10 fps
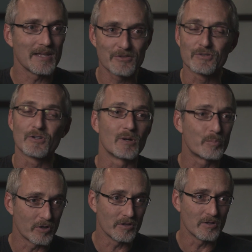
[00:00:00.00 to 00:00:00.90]
isn't going to
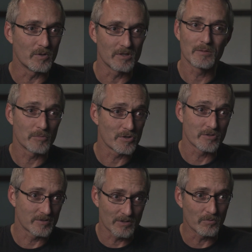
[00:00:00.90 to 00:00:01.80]
put you in the
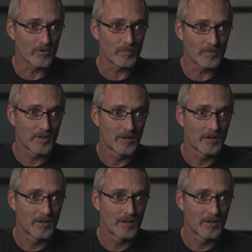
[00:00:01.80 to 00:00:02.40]
emergency room